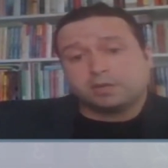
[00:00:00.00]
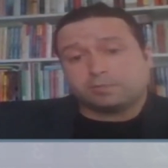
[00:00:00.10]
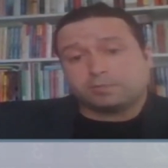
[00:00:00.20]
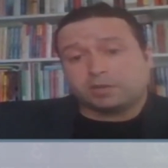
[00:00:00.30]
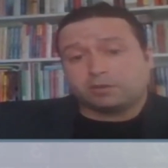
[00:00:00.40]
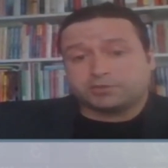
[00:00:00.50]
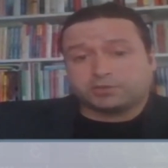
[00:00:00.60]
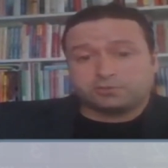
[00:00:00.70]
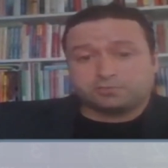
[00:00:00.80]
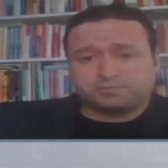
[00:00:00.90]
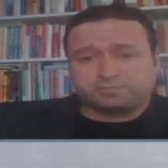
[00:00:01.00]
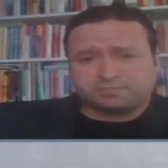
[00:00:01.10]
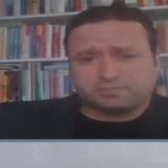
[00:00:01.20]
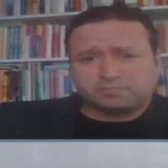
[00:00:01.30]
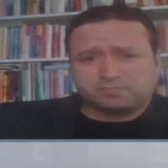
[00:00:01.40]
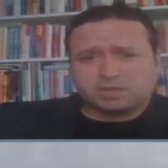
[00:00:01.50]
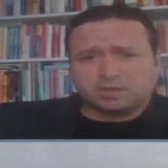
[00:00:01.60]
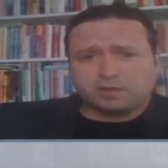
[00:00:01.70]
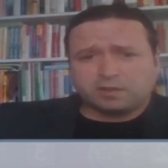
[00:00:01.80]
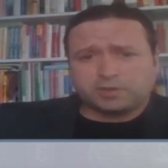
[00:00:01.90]
Um, and also,
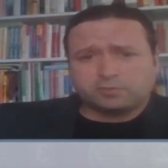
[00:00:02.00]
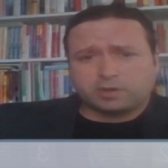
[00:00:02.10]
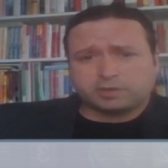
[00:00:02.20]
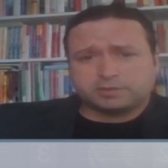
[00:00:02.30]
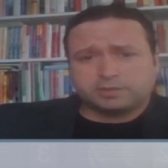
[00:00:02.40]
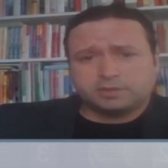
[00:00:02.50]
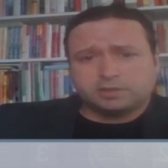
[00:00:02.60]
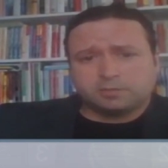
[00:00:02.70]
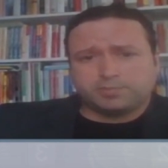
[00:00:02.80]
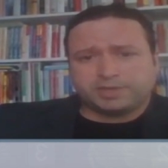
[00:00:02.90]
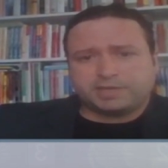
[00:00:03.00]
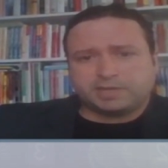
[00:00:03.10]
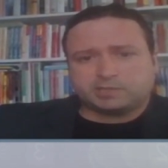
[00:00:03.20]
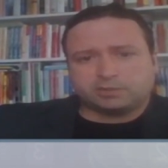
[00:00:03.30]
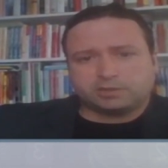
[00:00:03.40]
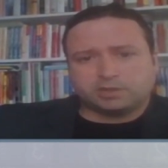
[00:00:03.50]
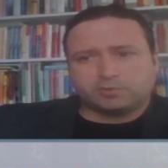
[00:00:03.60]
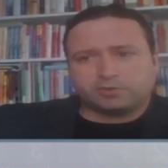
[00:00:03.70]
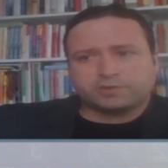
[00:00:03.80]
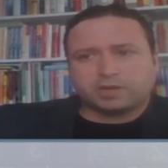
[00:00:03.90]
there have been quite big hits on a
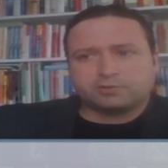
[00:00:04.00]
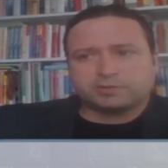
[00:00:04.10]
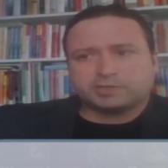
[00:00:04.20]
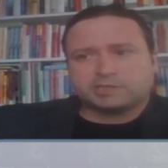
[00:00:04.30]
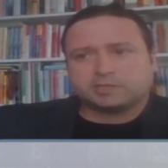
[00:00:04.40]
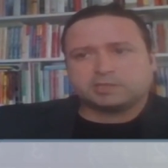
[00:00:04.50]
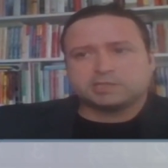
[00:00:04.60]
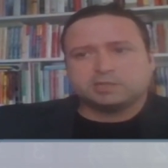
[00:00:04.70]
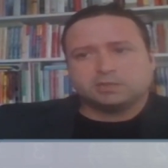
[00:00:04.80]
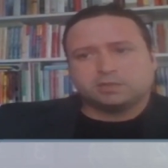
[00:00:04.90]
number of currencies,